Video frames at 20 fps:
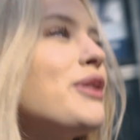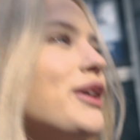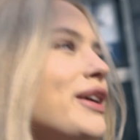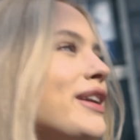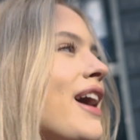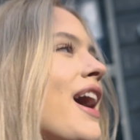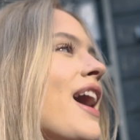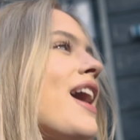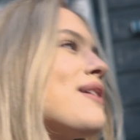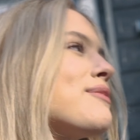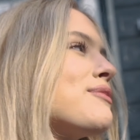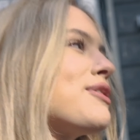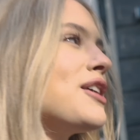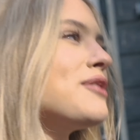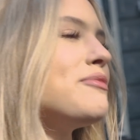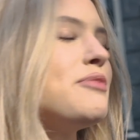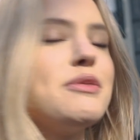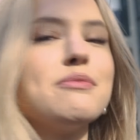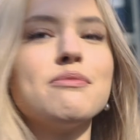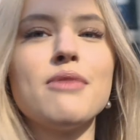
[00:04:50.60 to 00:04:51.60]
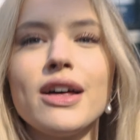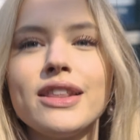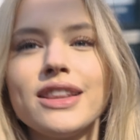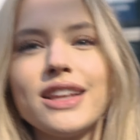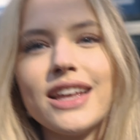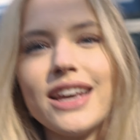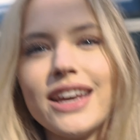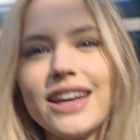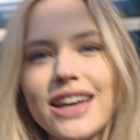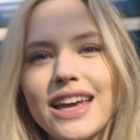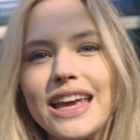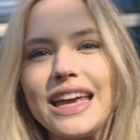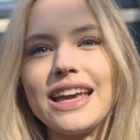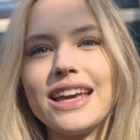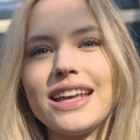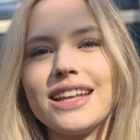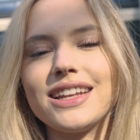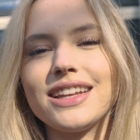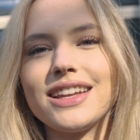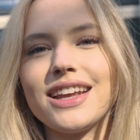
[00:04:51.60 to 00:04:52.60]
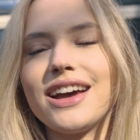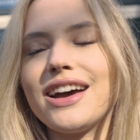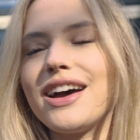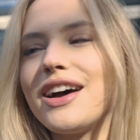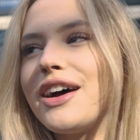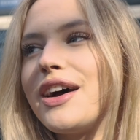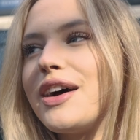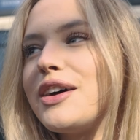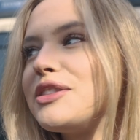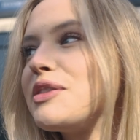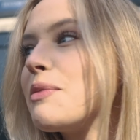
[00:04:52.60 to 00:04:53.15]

but I'm gonna be modeling in uh,